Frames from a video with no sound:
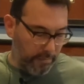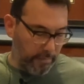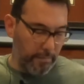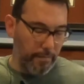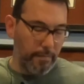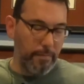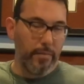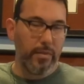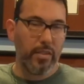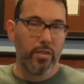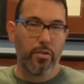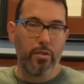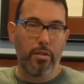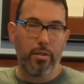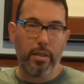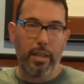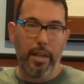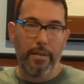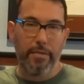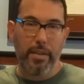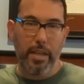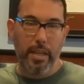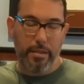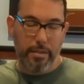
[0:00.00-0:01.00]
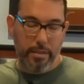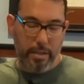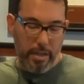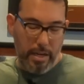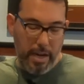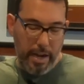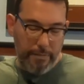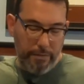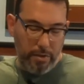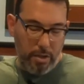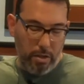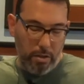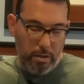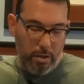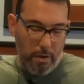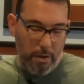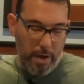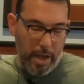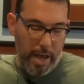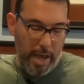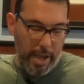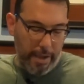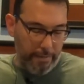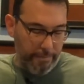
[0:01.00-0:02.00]
So your left hand's going to have to go low
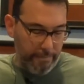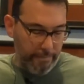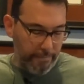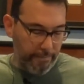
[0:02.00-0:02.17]
high.